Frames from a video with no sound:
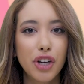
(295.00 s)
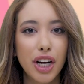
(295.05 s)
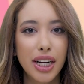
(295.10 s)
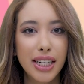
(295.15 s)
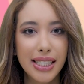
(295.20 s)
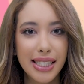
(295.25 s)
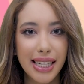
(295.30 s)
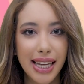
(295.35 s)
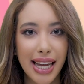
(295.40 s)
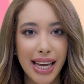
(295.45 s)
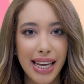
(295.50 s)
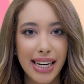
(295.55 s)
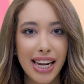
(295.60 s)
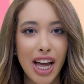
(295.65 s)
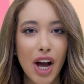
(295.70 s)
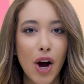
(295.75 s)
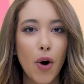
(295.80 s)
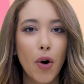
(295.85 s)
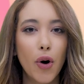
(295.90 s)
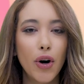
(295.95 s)
dry skin,
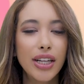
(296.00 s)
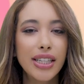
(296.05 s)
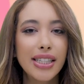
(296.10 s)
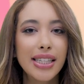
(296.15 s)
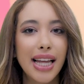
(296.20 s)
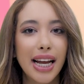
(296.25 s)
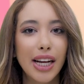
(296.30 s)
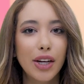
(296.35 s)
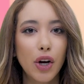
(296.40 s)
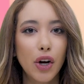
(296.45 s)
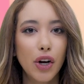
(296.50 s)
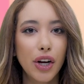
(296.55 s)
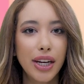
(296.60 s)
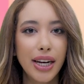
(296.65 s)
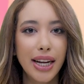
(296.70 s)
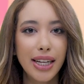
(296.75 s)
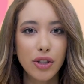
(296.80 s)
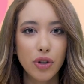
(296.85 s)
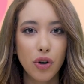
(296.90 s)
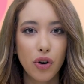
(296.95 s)
oils like
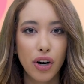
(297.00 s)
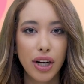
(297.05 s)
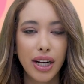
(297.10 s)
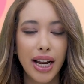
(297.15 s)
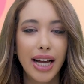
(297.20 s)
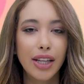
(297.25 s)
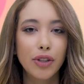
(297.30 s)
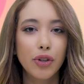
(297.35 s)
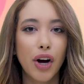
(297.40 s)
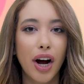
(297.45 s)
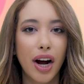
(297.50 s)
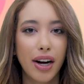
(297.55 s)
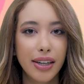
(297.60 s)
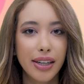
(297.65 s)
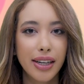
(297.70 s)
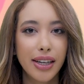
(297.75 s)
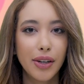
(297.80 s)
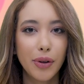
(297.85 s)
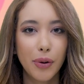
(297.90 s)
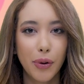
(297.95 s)
coconut oil and
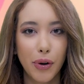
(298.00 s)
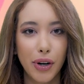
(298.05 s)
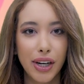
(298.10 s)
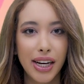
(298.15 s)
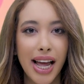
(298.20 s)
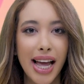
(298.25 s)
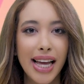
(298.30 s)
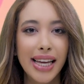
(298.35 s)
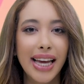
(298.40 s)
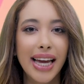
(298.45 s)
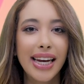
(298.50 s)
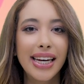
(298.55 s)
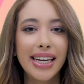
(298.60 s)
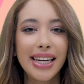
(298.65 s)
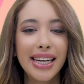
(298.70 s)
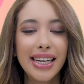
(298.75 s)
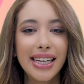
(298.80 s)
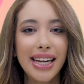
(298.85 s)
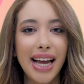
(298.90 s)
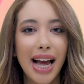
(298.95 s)
argan oil can
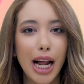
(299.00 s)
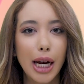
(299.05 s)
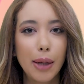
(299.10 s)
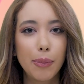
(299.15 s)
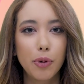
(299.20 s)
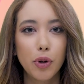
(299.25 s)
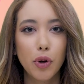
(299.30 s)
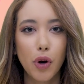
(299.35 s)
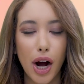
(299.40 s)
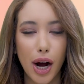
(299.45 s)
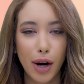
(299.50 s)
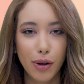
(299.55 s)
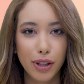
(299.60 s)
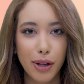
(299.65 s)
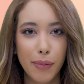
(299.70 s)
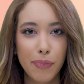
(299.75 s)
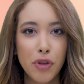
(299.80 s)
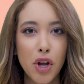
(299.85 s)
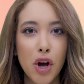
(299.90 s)
really help you out.